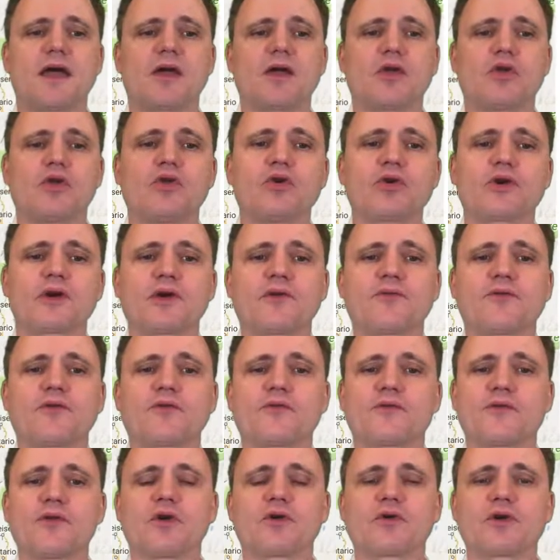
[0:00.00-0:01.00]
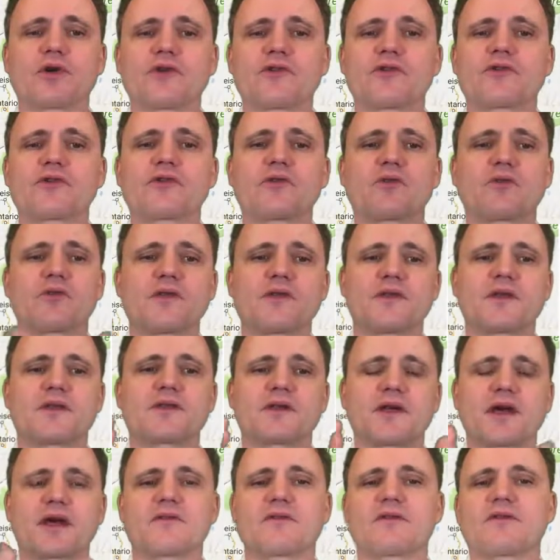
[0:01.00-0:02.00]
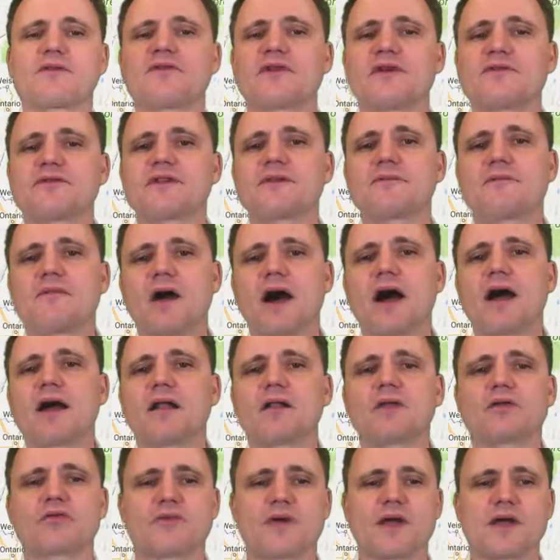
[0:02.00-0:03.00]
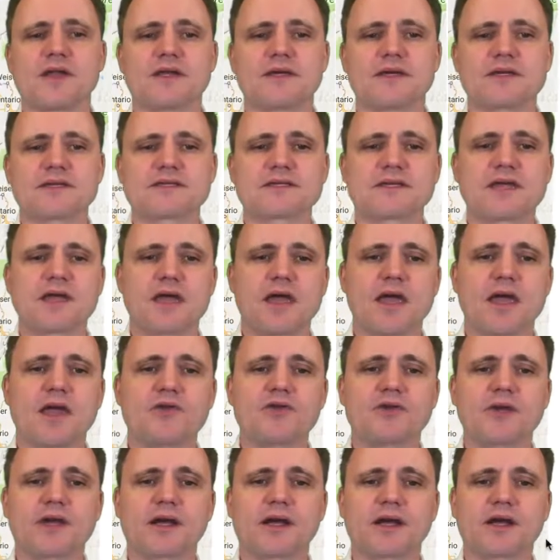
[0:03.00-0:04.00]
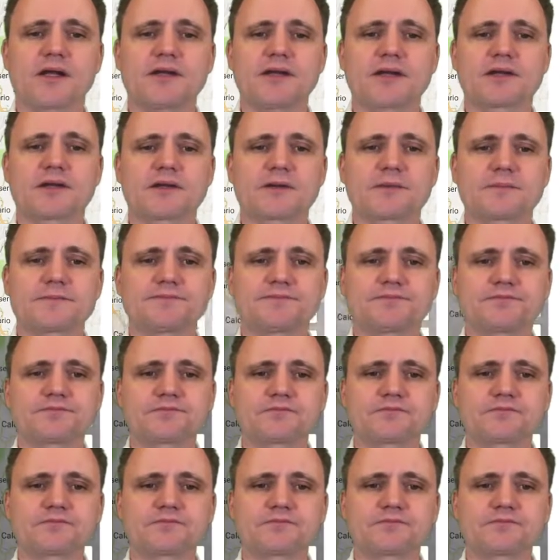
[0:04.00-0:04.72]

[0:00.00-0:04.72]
looking for florists within kind of a 50-mile radius, and you can click